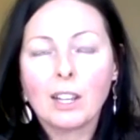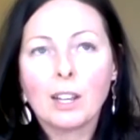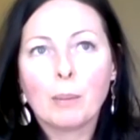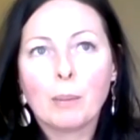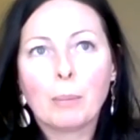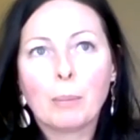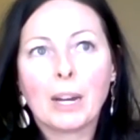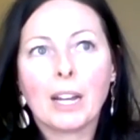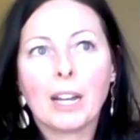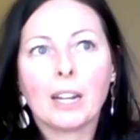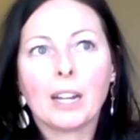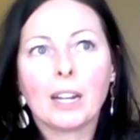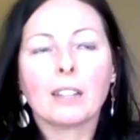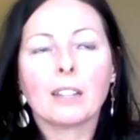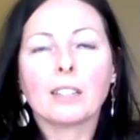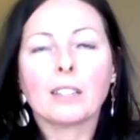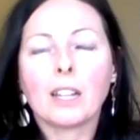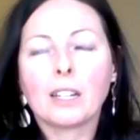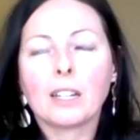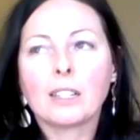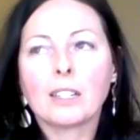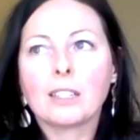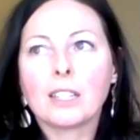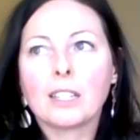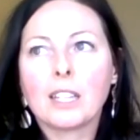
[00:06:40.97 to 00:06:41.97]
But
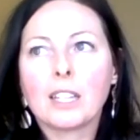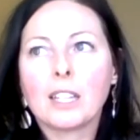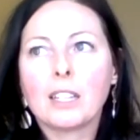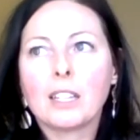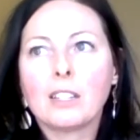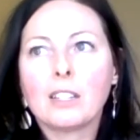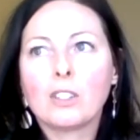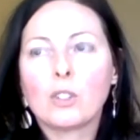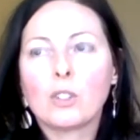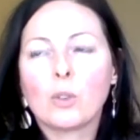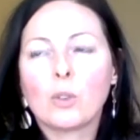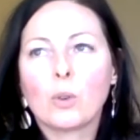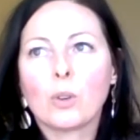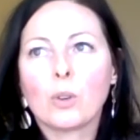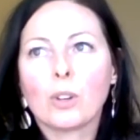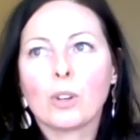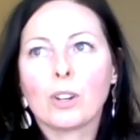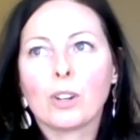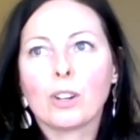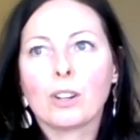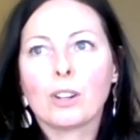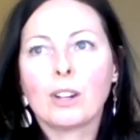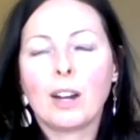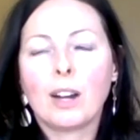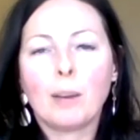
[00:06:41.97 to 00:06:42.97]
luckily,
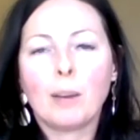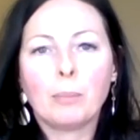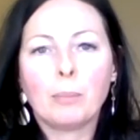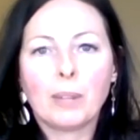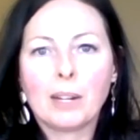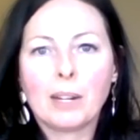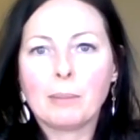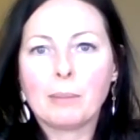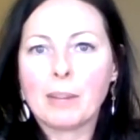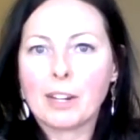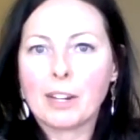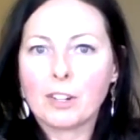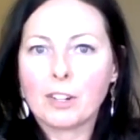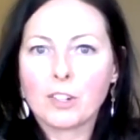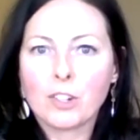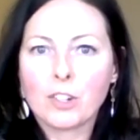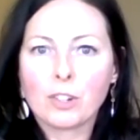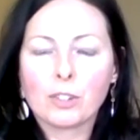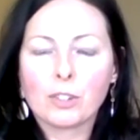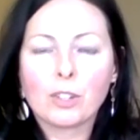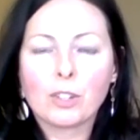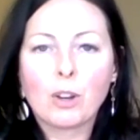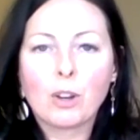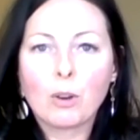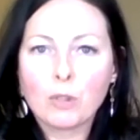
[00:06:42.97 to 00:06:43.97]
your upline
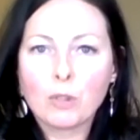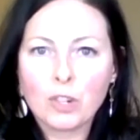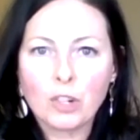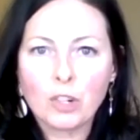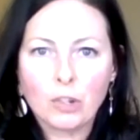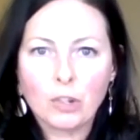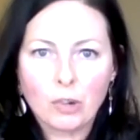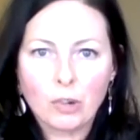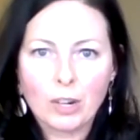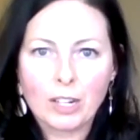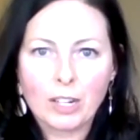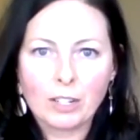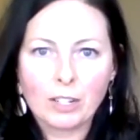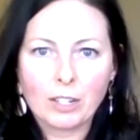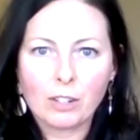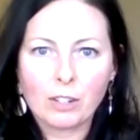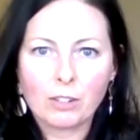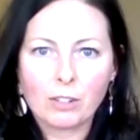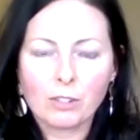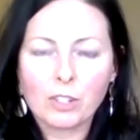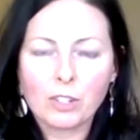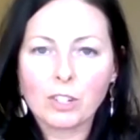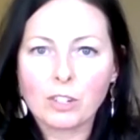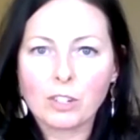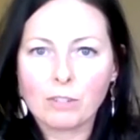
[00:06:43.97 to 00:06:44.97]
managers coach and train
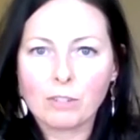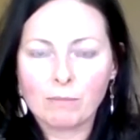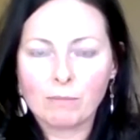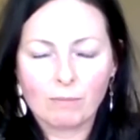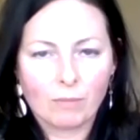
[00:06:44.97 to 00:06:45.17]
you to